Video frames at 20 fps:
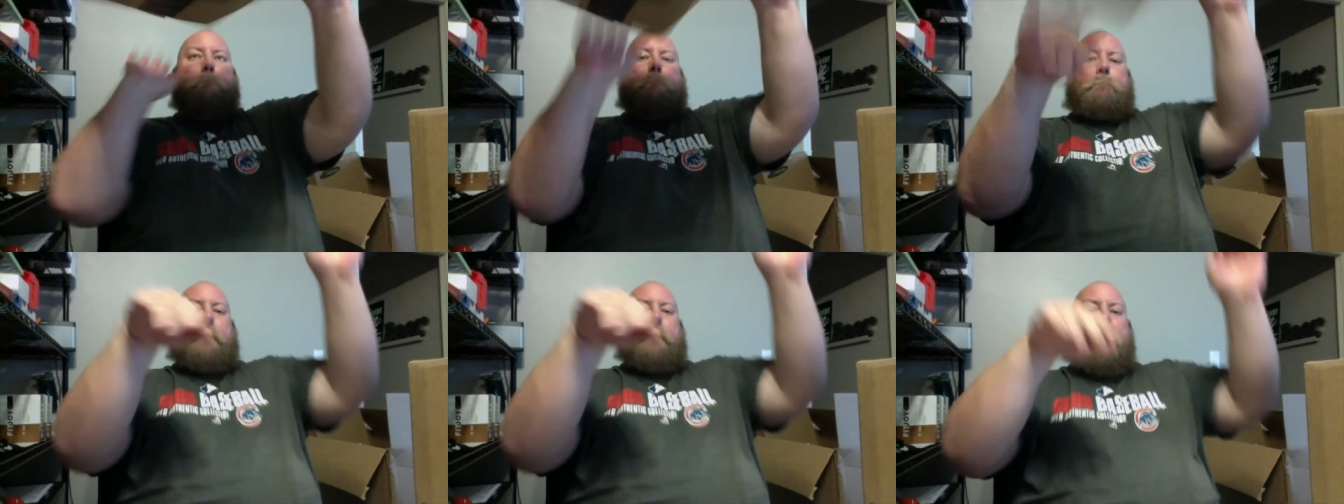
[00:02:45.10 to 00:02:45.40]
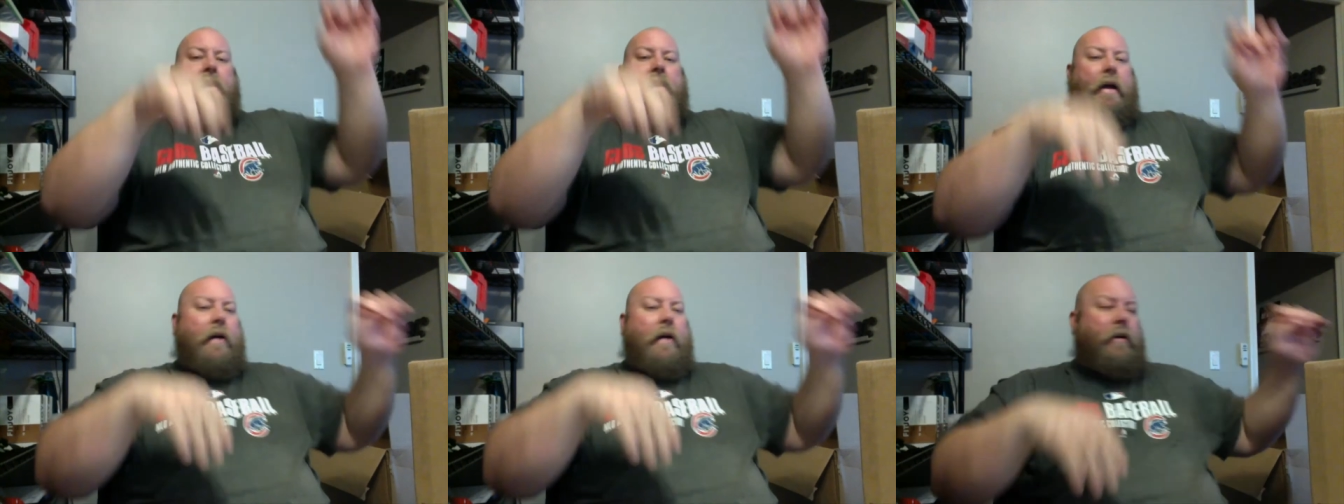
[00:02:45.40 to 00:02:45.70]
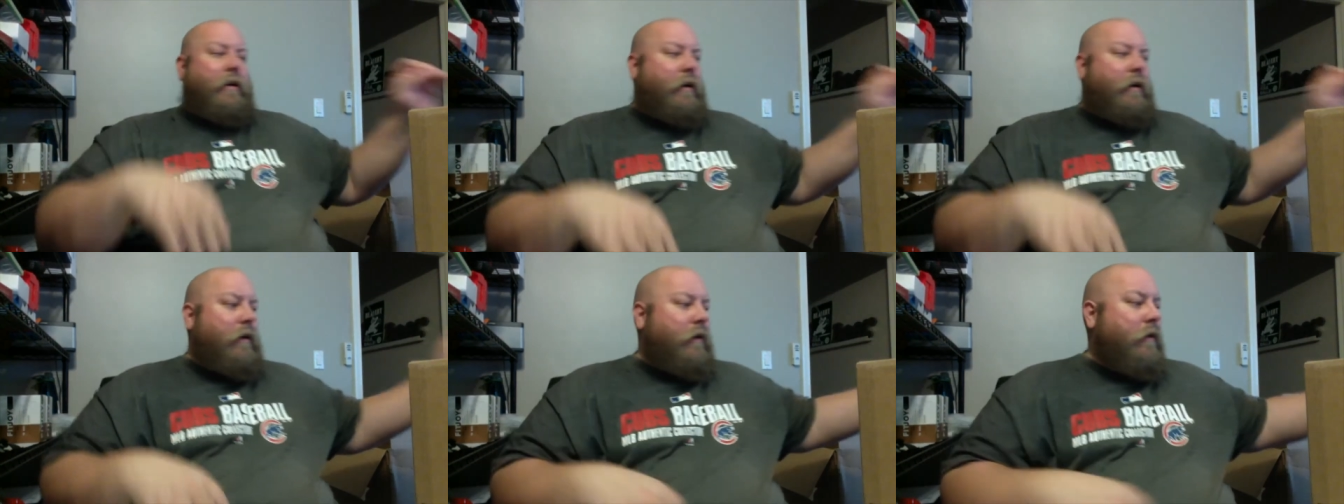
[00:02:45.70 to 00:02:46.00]
Get out of
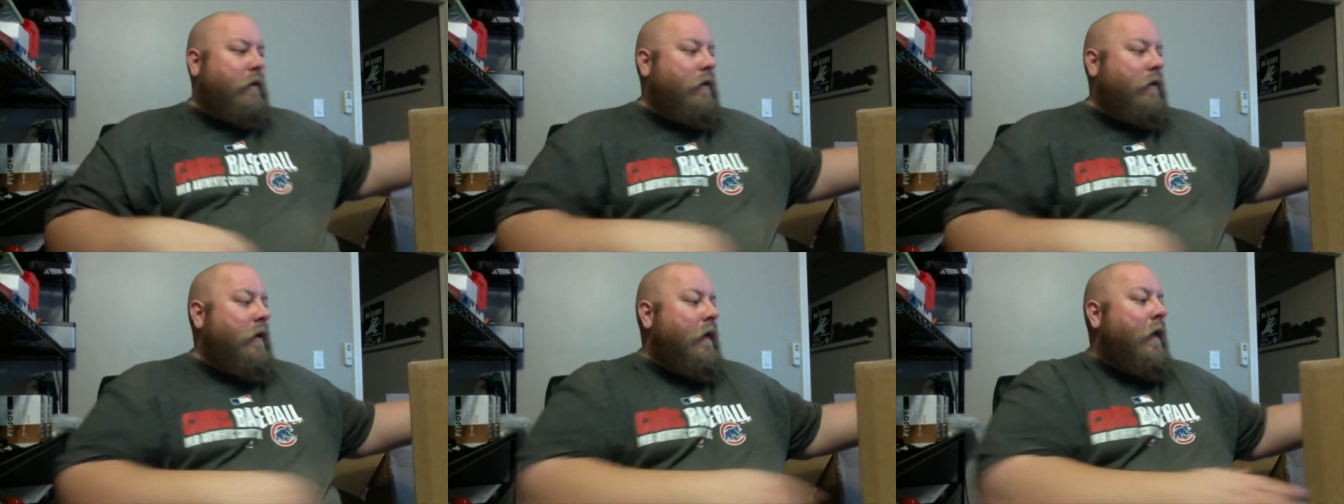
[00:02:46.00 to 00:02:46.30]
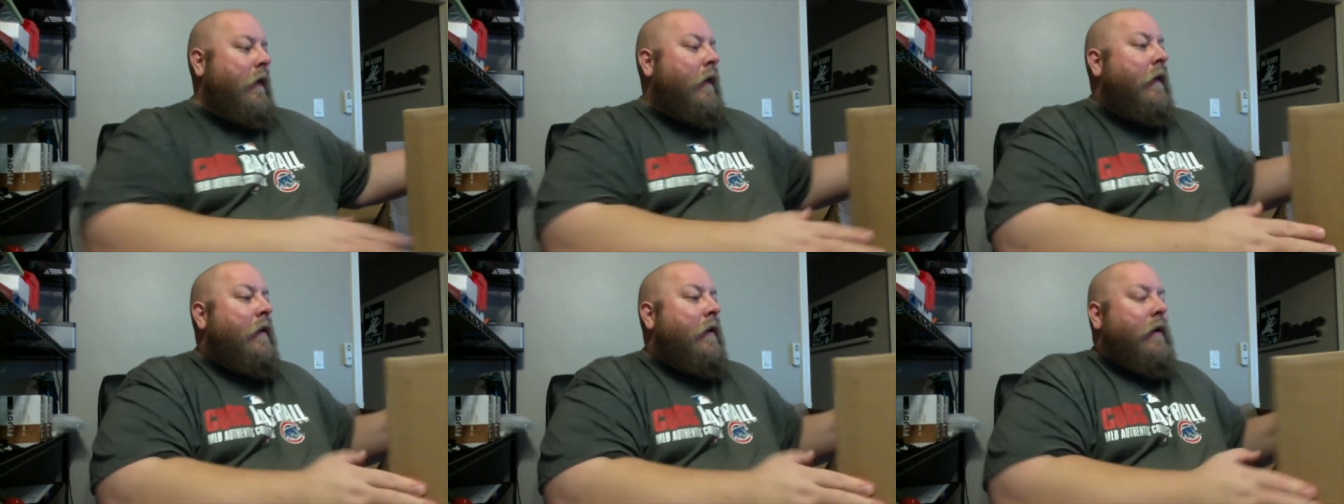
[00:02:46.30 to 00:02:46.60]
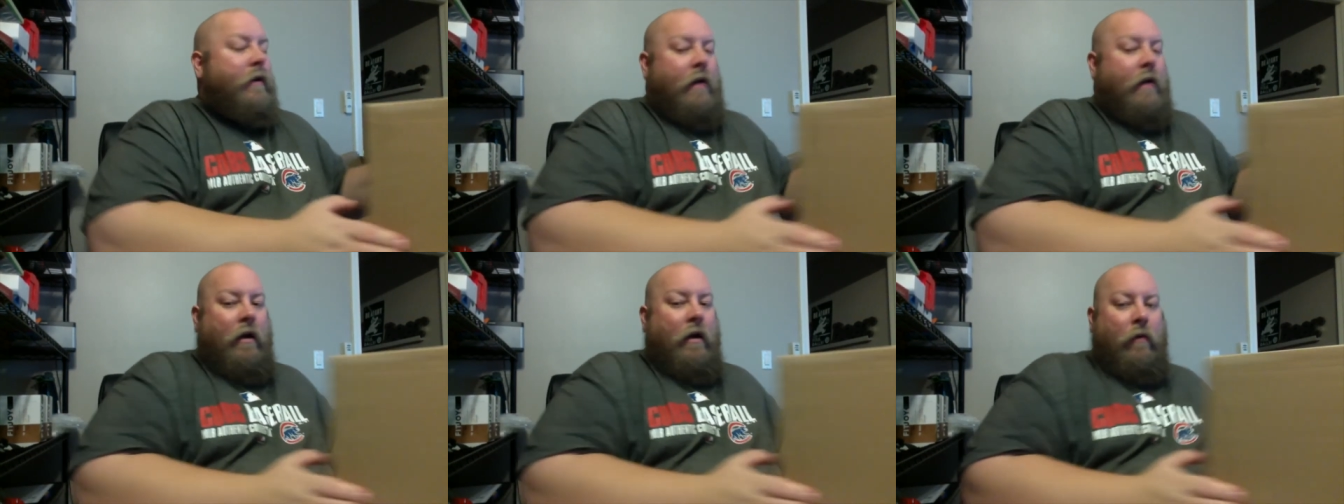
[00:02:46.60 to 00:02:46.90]
here.
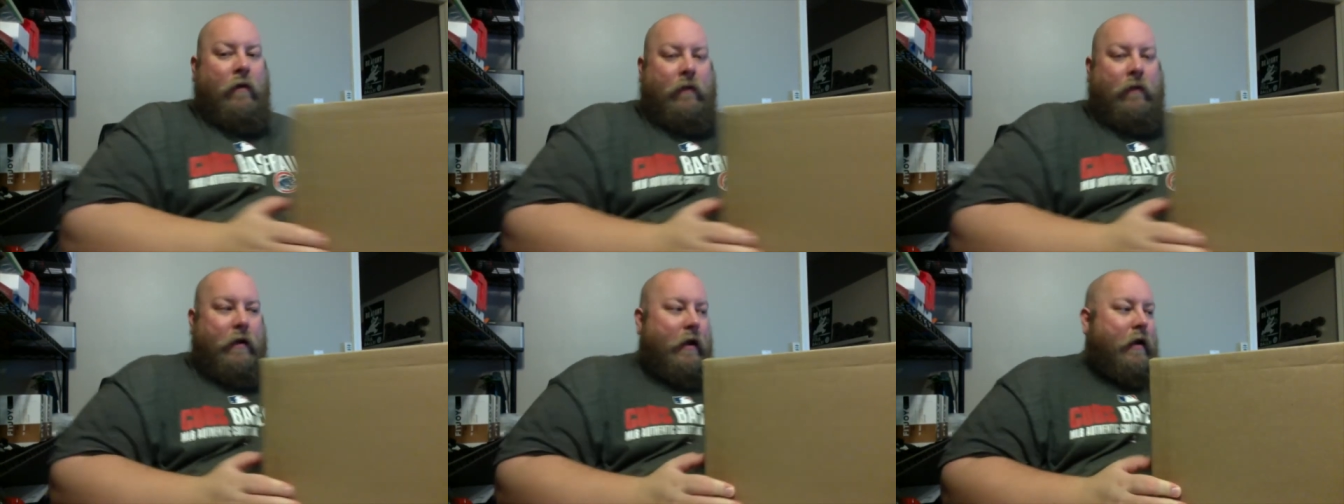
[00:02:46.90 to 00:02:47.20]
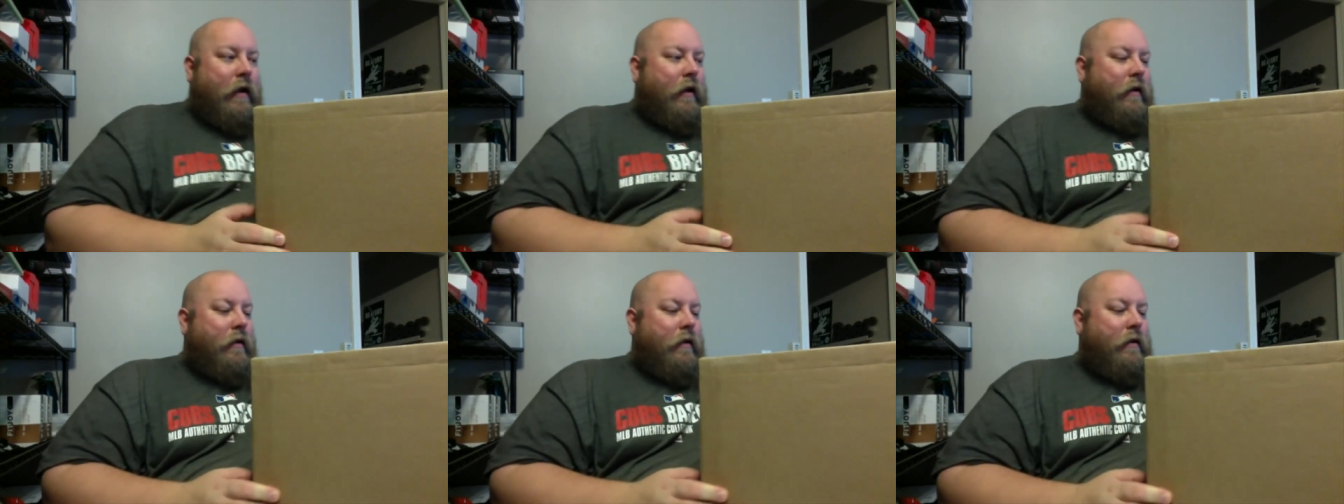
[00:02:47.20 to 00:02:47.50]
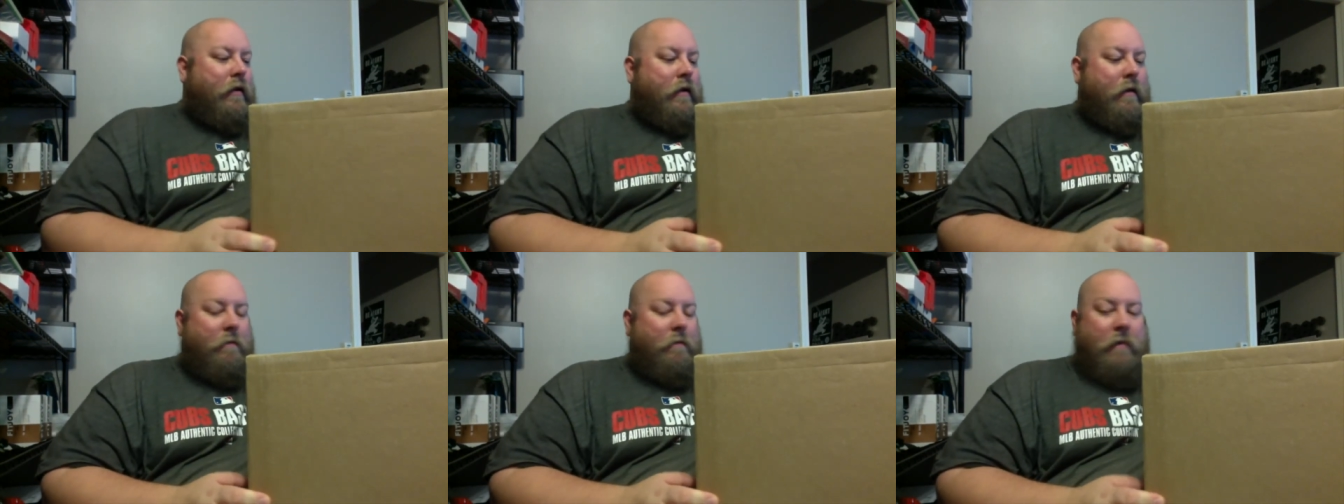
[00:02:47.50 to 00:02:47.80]
And now we've got
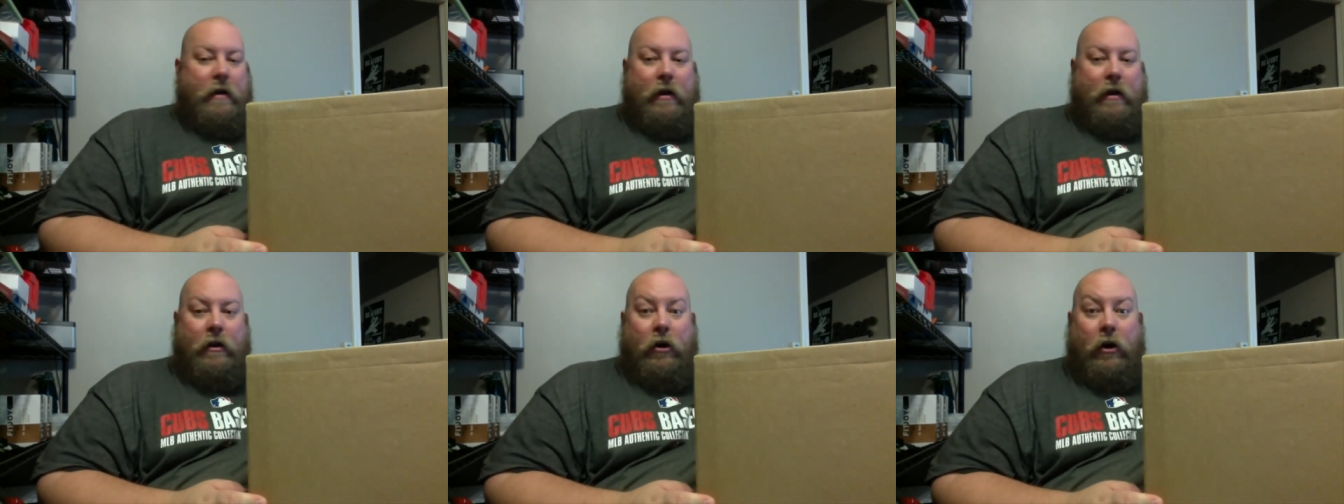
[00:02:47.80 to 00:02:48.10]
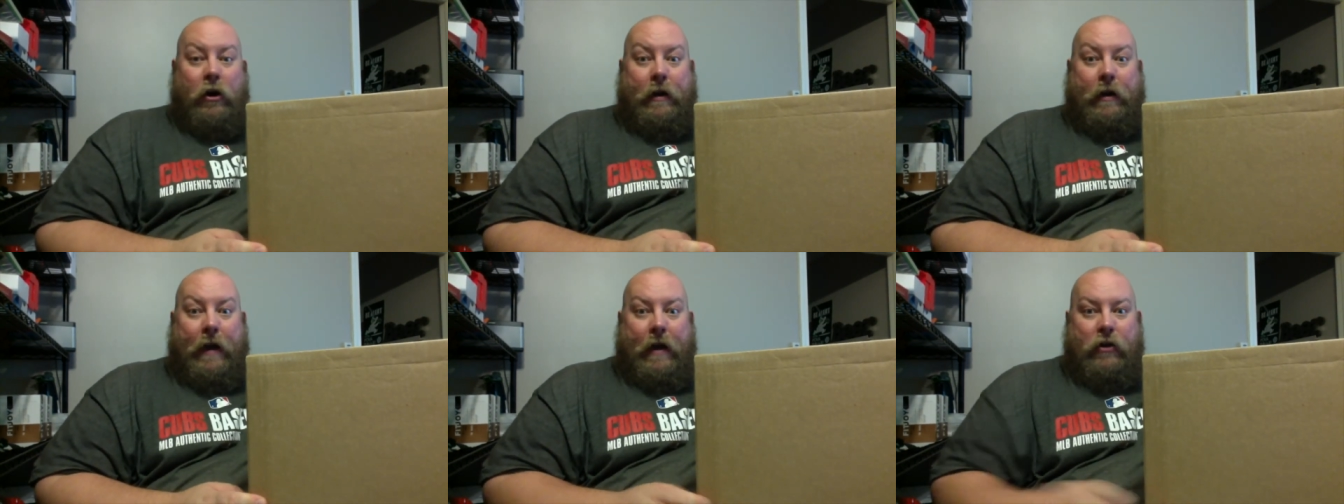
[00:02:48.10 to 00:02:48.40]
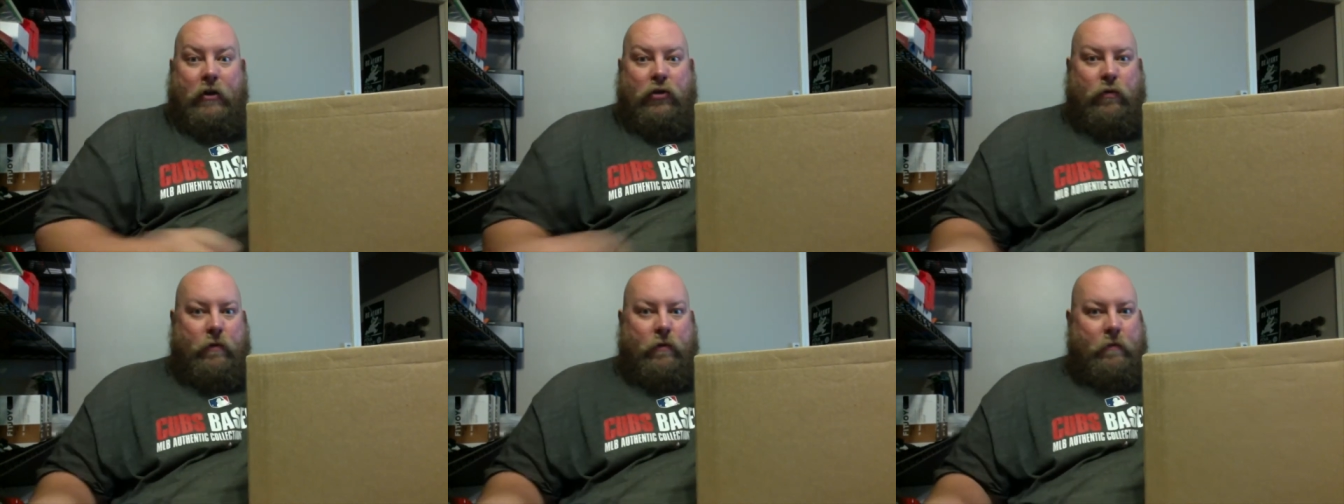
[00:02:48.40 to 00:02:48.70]
a big
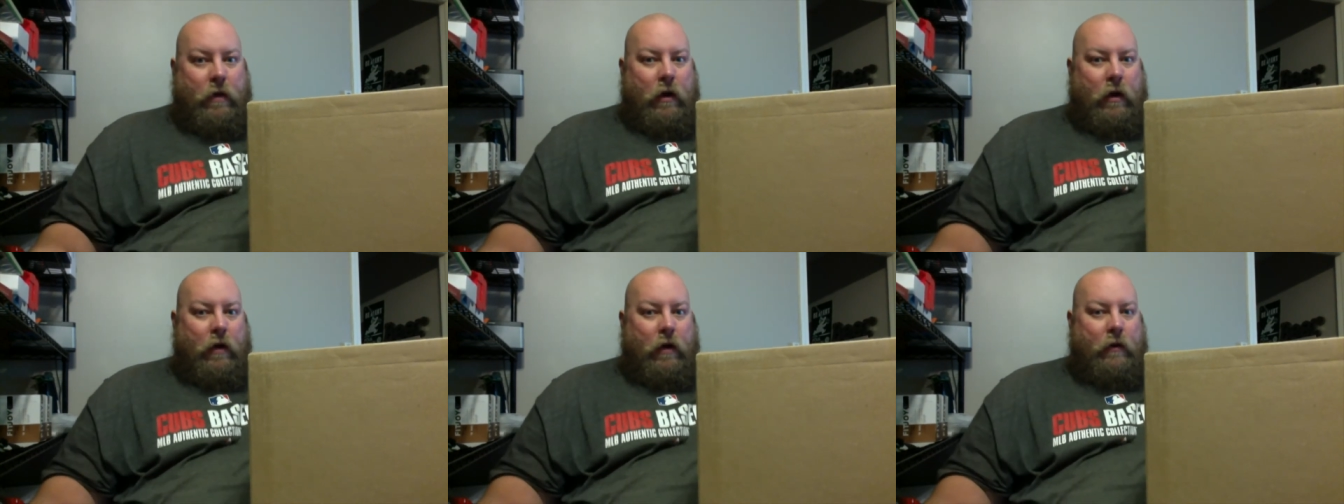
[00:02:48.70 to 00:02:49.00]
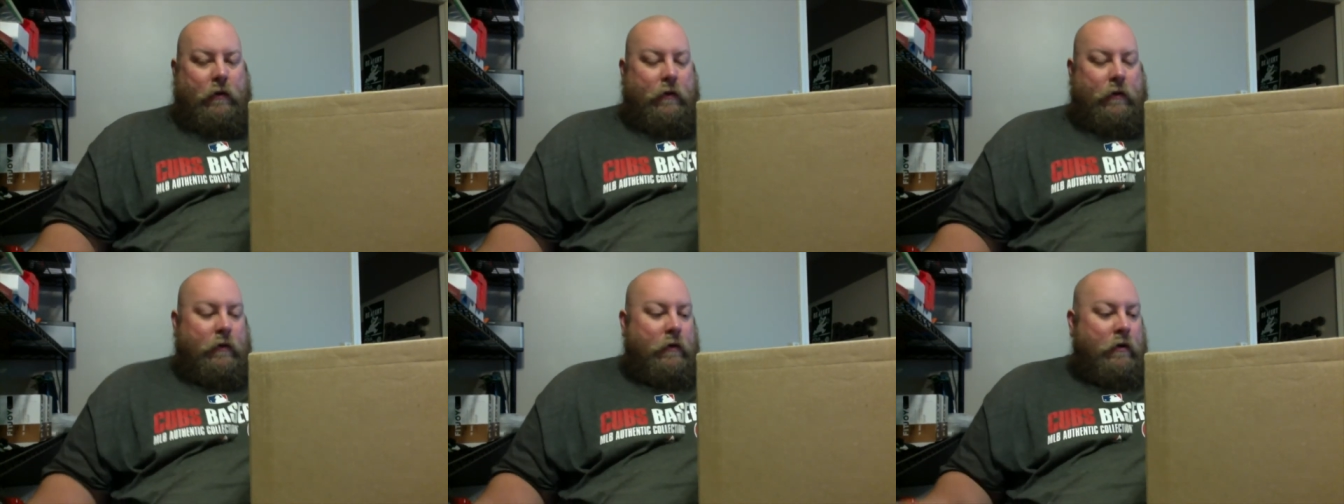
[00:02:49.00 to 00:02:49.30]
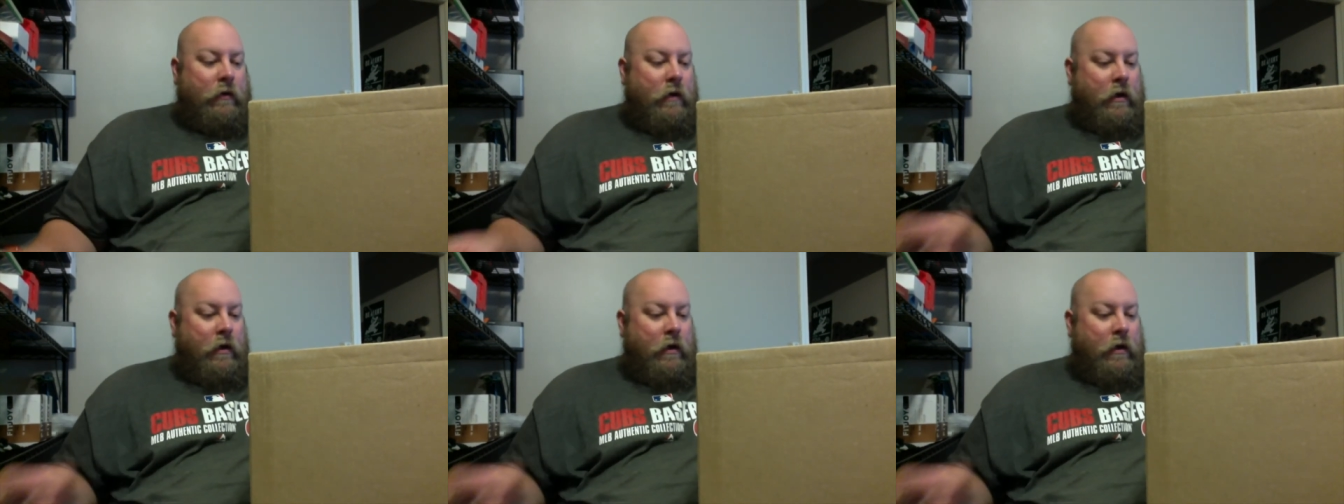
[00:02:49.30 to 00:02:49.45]
gargantuan box.